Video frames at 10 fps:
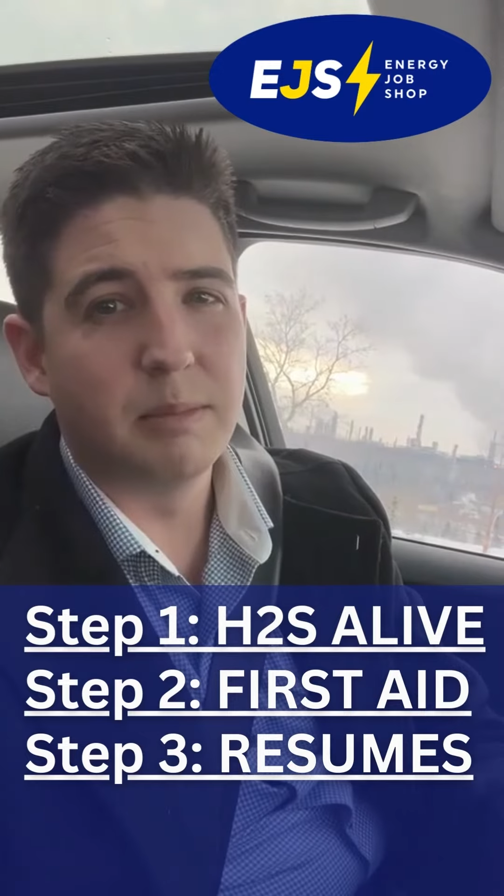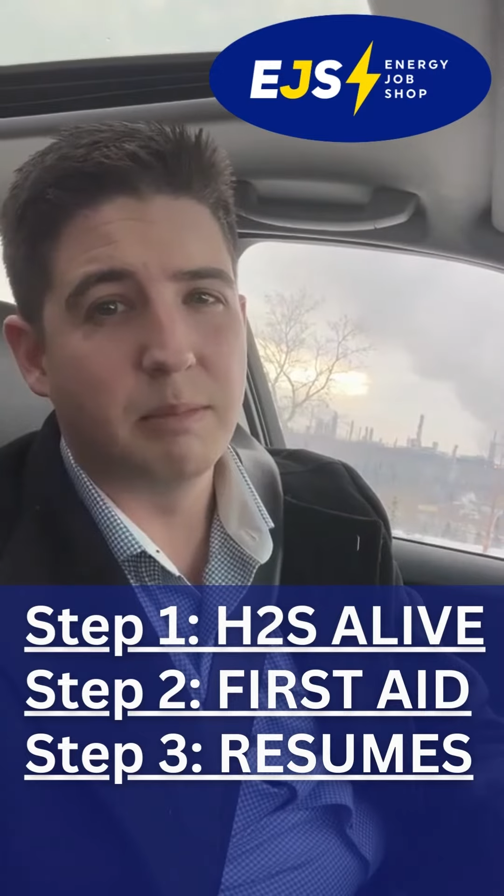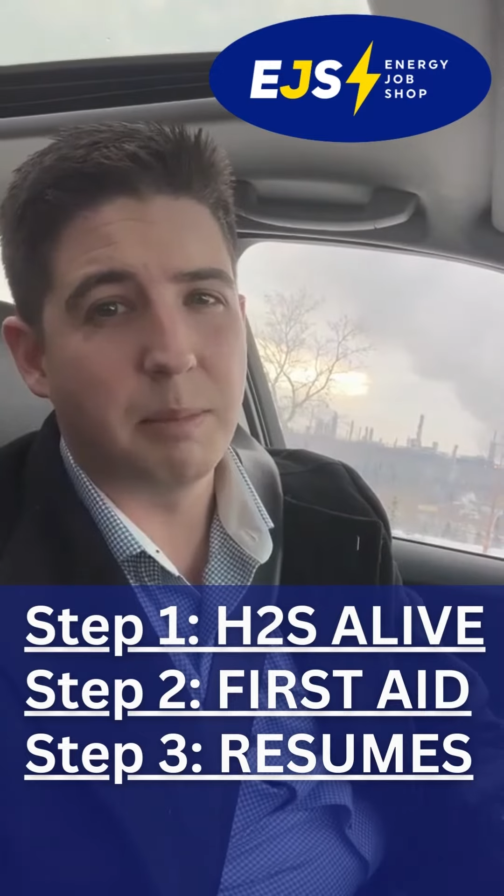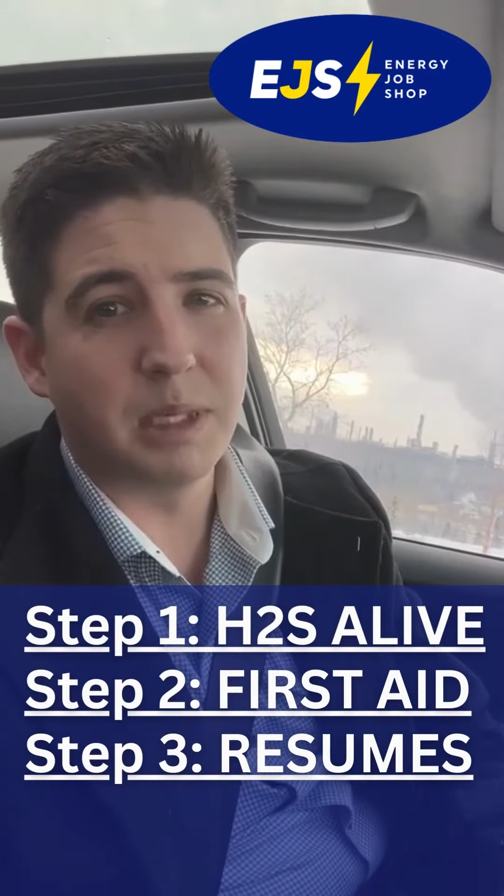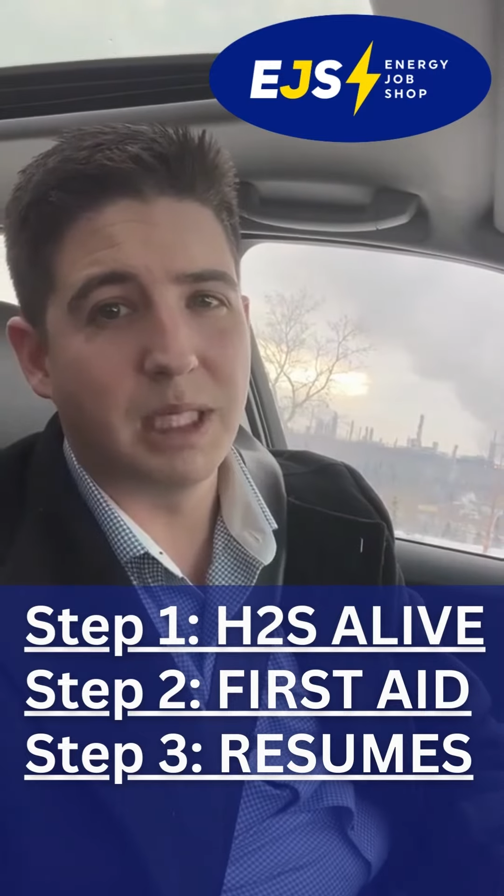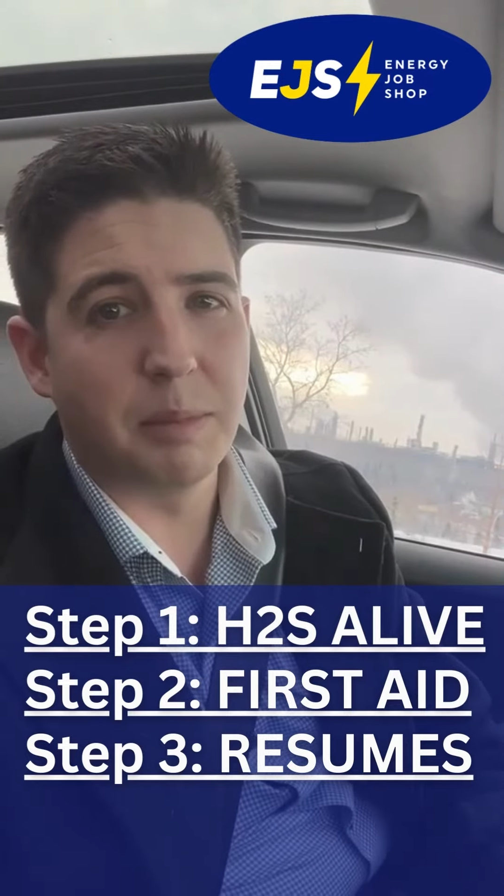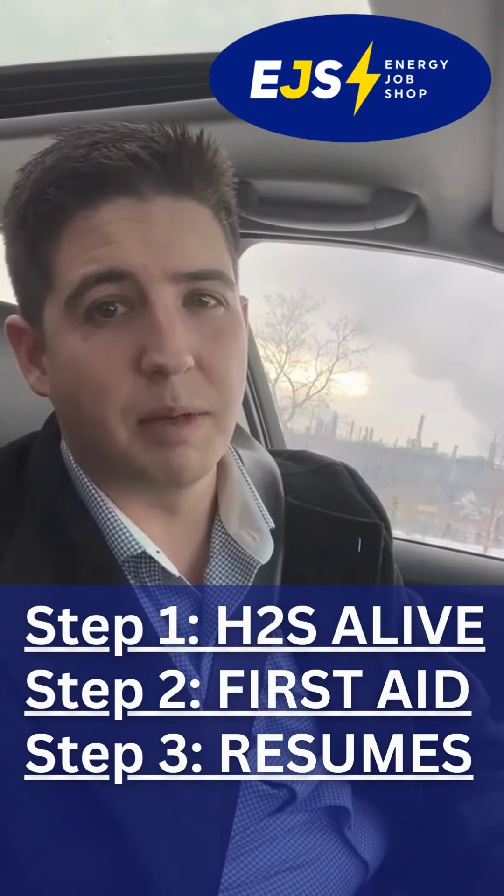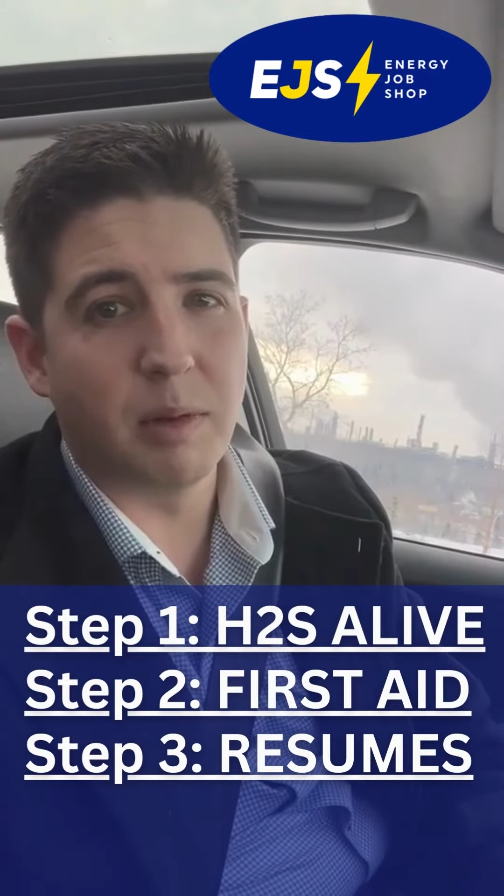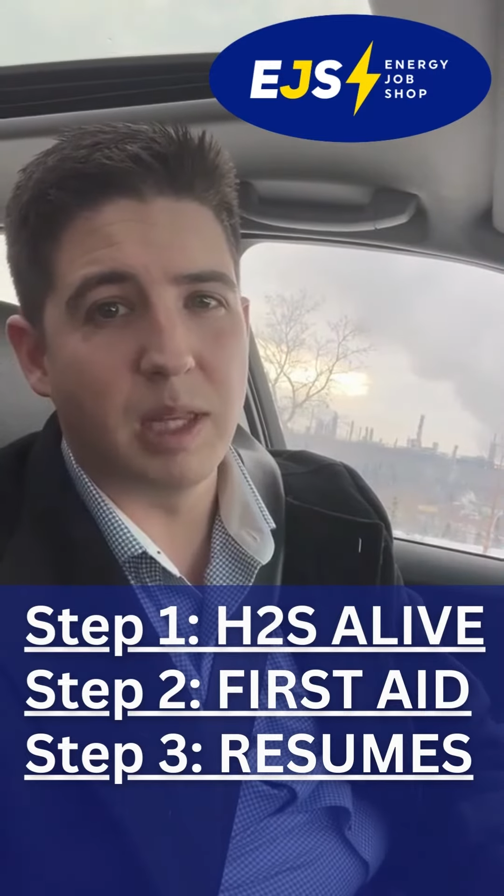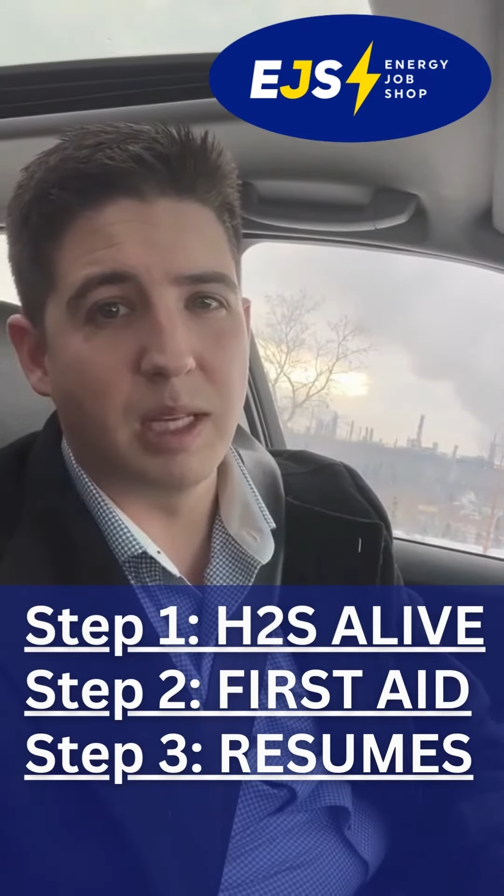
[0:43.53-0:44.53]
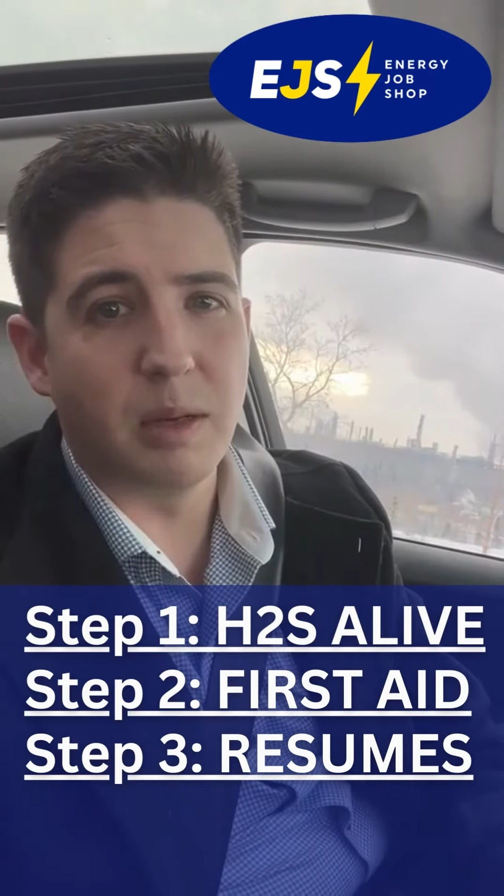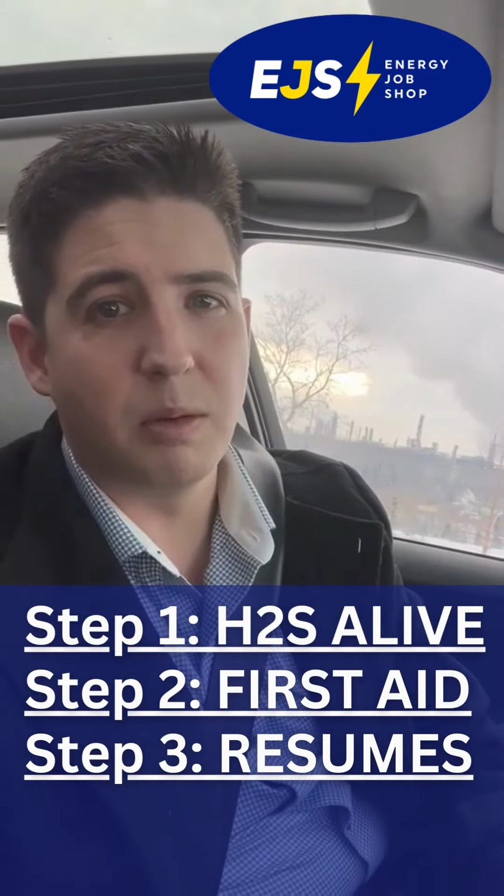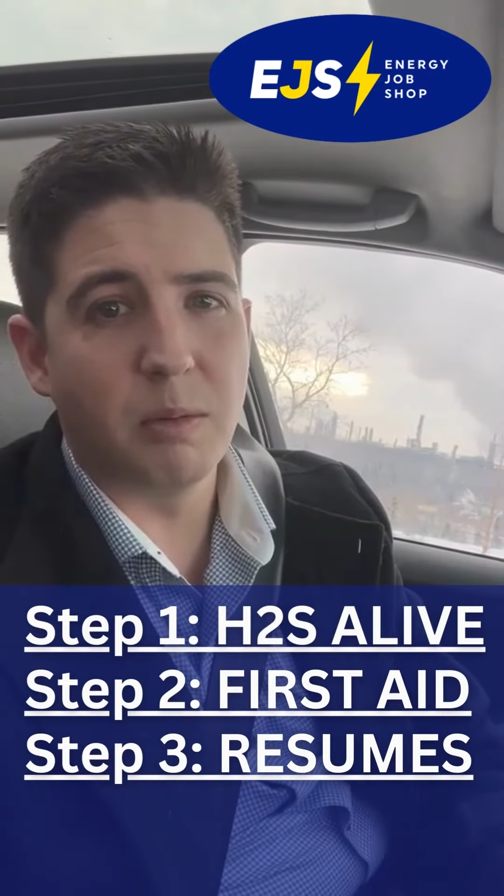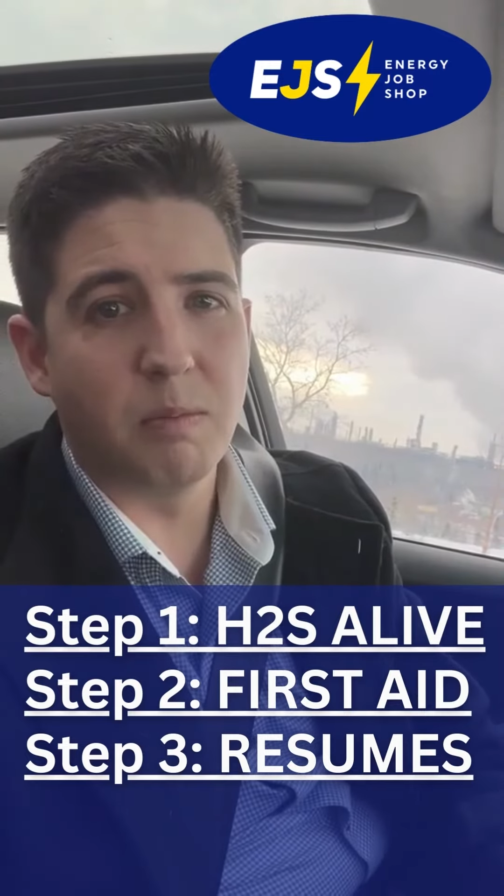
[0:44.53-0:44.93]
might be something with you.